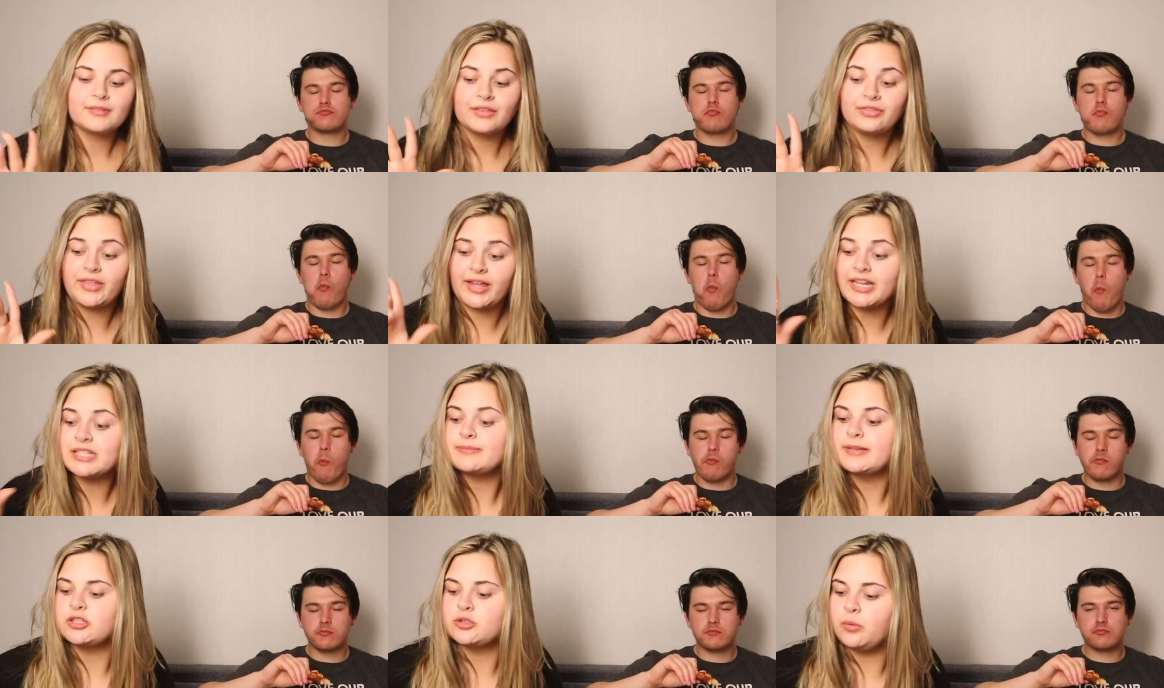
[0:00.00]
Speaker 1: That
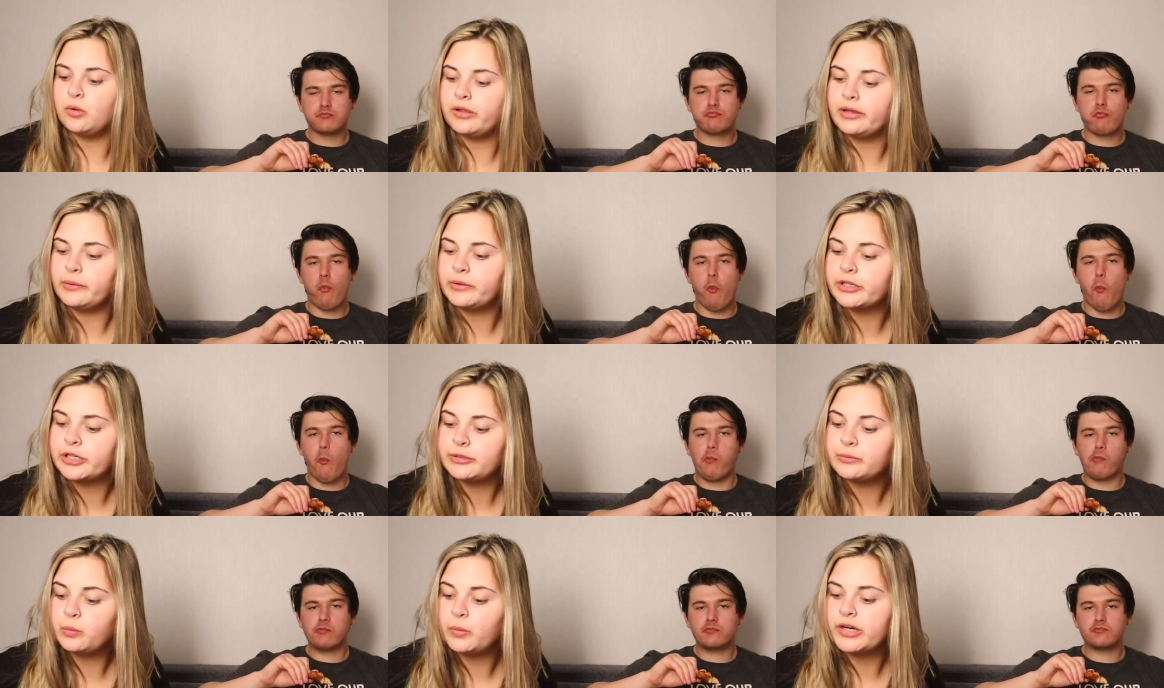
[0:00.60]
is my Chipotle
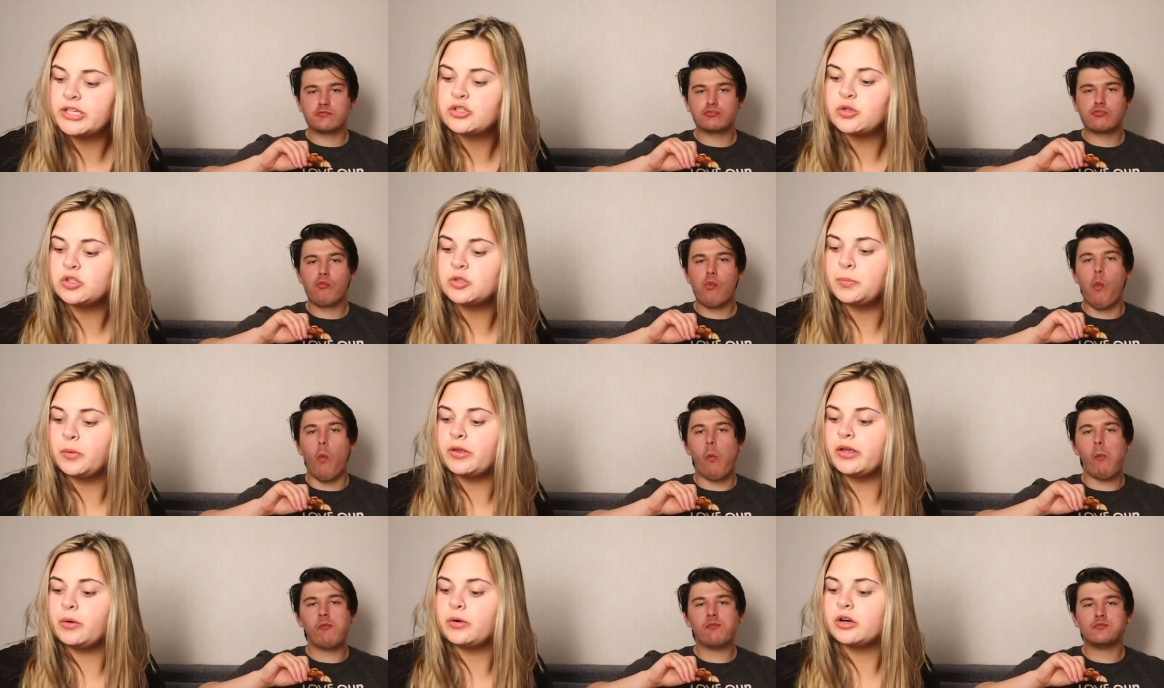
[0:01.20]
order. What is your
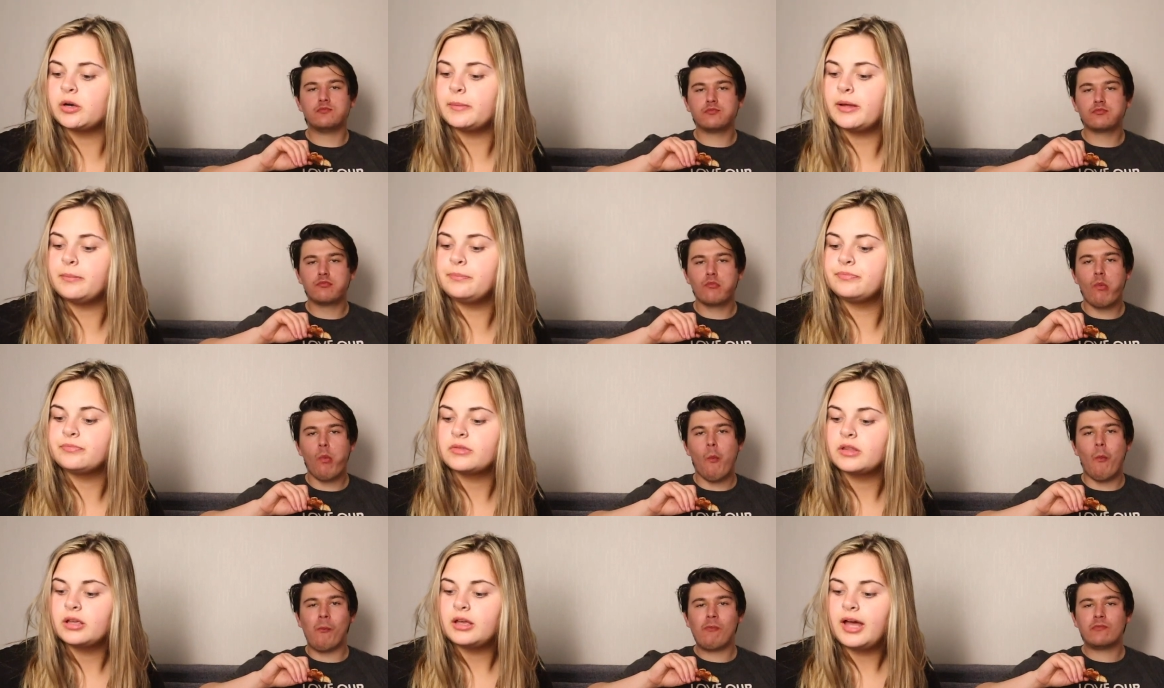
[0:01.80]
Chipotle order, babe?
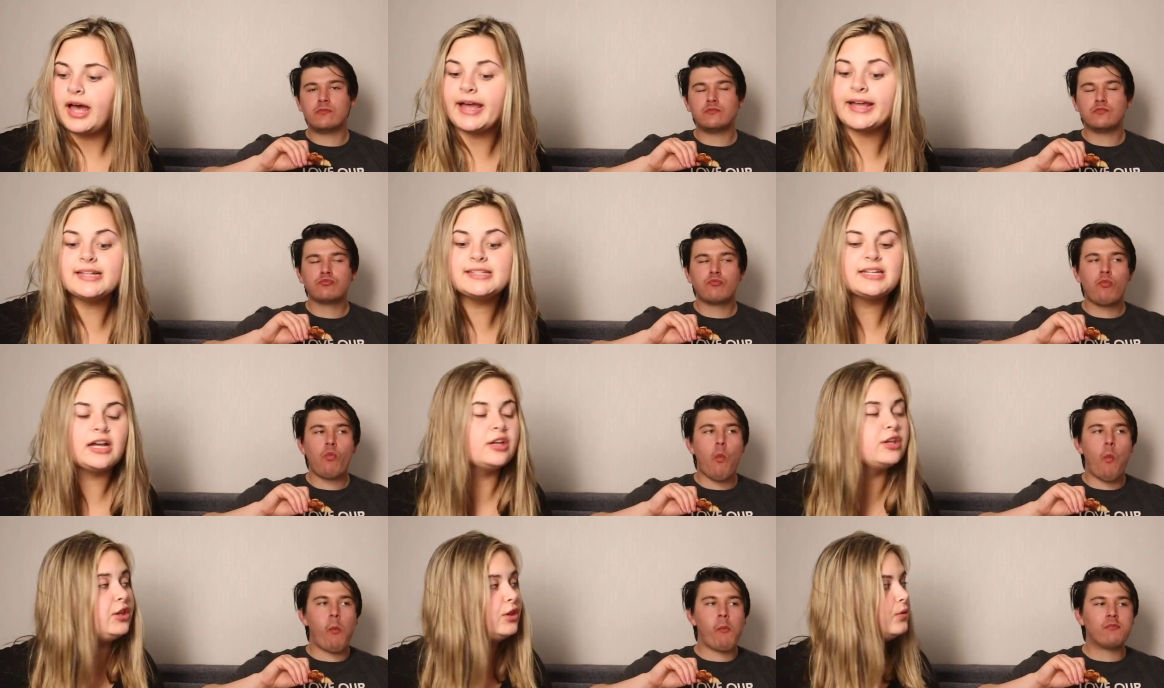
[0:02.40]
I can
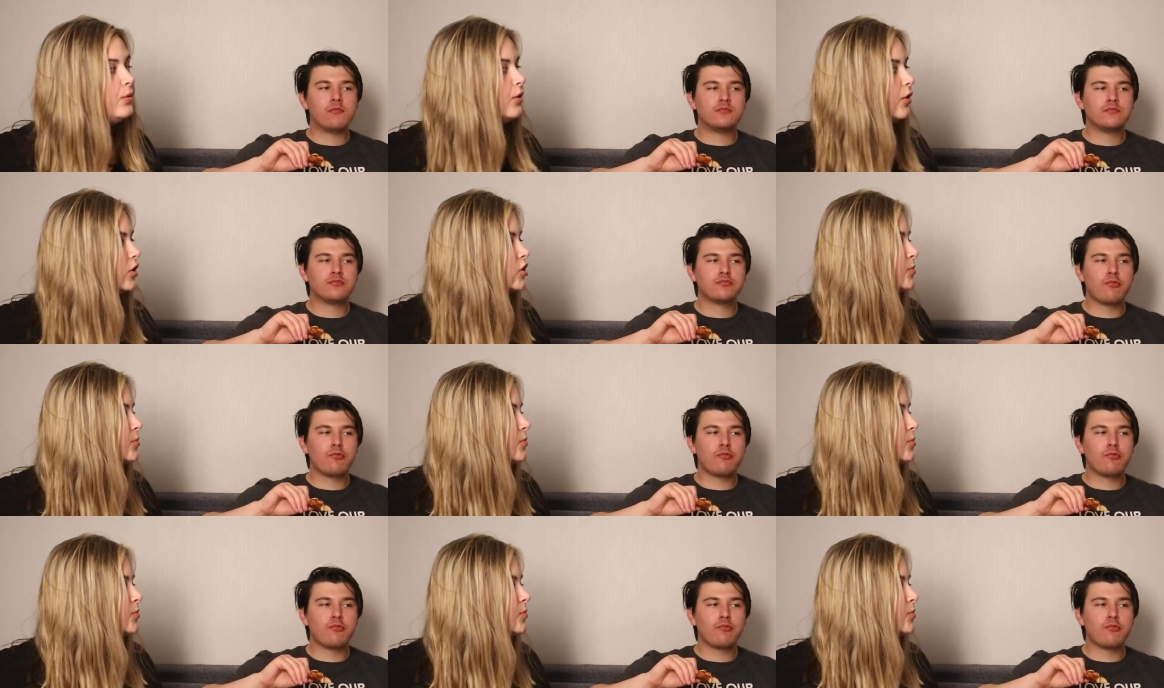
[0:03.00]
tell you your